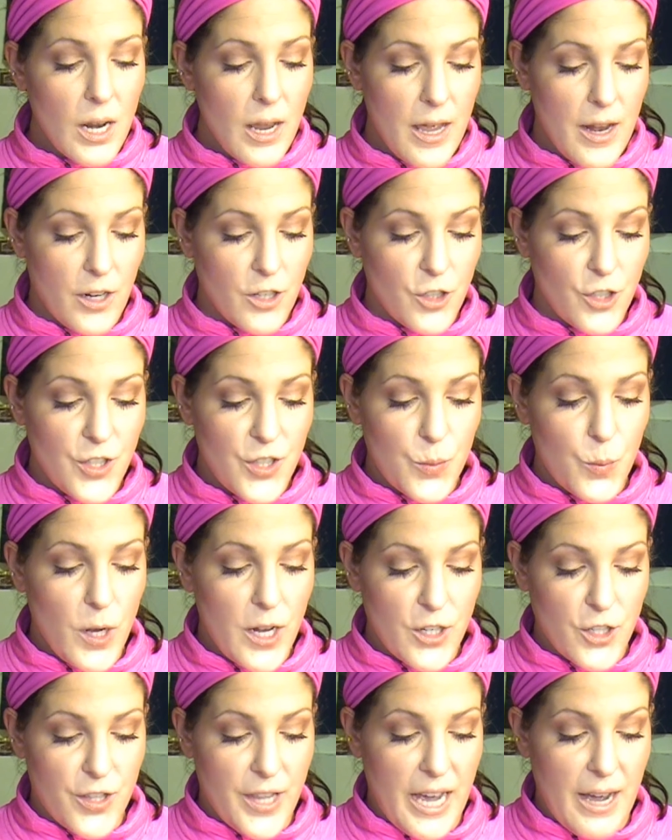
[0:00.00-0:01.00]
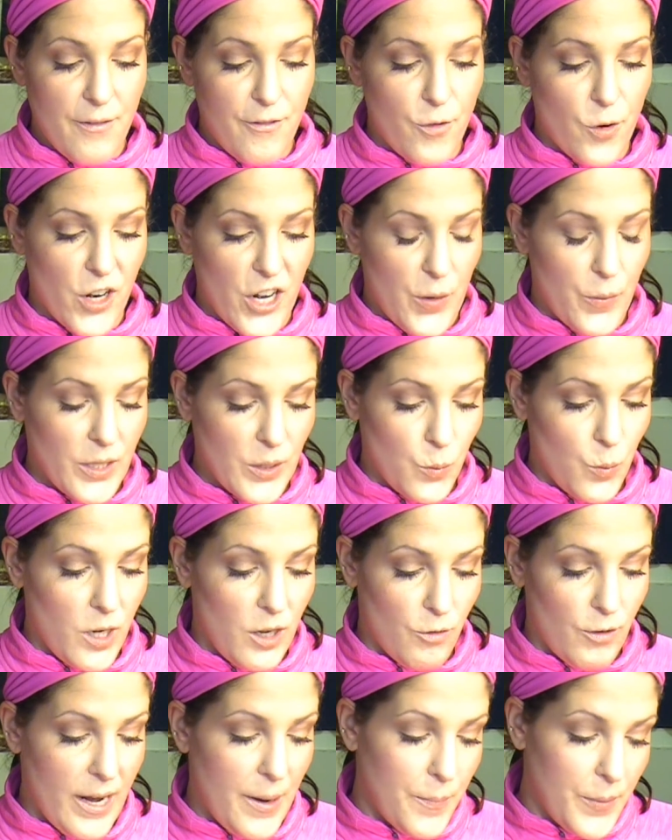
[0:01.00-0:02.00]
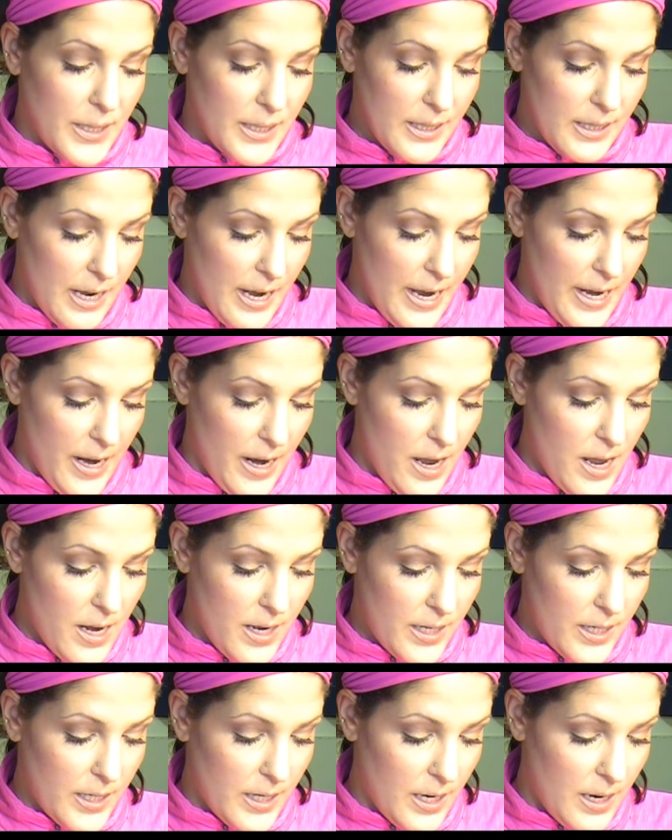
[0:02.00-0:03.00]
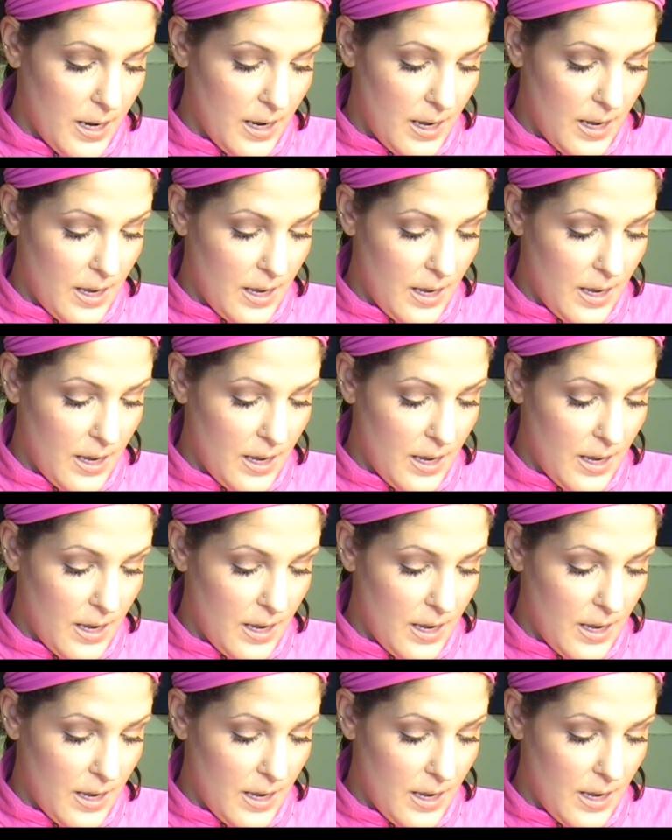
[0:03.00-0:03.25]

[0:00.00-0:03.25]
And I'll just swatch that for you as well right beside it.